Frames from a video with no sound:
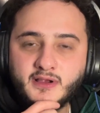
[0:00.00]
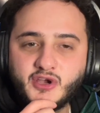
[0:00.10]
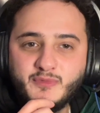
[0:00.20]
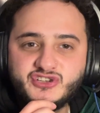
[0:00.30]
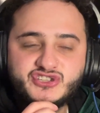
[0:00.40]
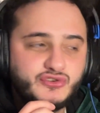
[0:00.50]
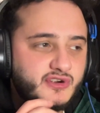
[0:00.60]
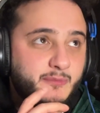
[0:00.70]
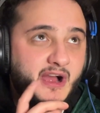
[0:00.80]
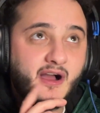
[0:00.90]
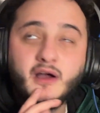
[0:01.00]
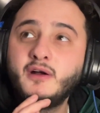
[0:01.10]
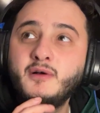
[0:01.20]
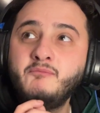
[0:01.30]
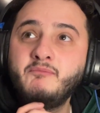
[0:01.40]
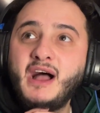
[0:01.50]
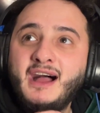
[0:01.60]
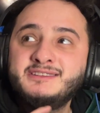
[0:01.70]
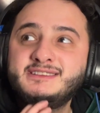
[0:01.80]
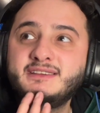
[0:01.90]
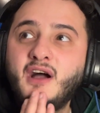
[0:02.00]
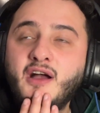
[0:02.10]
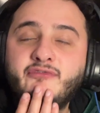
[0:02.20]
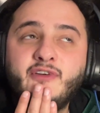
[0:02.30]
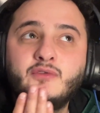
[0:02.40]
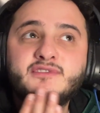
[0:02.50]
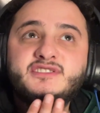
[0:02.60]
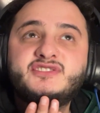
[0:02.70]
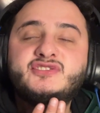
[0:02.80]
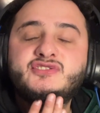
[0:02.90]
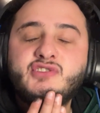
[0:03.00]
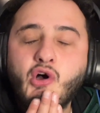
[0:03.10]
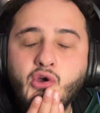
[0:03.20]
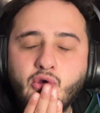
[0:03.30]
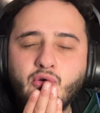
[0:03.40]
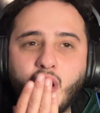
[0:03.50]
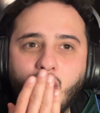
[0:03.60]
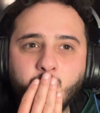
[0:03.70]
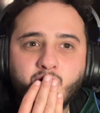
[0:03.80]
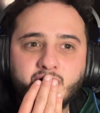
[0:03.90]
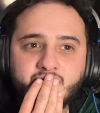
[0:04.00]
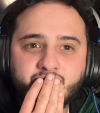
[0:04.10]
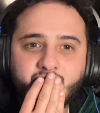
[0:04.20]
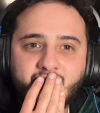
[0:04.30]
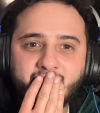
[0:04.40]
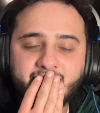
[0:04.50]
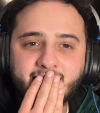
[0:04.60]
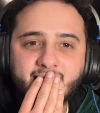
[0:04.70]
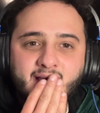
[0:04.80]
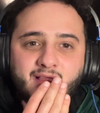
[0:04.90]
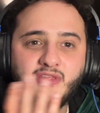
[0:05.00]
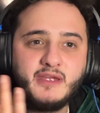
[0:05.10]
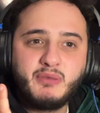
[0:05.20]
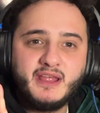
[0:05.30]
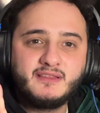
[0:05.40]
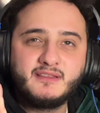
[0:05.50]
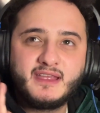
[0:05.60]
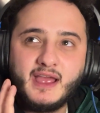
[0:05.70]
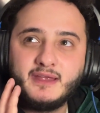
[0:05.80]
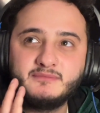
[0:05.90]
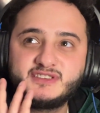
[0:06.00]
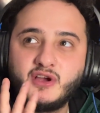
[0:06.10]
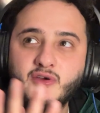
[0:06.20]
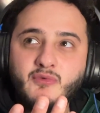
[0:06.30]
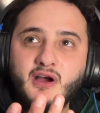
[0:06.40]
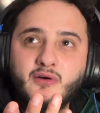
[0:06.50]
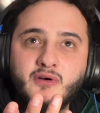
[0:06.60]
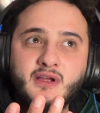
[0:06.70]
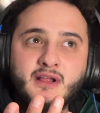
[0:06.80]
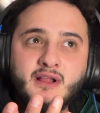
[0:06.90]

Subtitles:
And can we just talk about Andy? I felt so heartbroken for Andy. They played the game so well.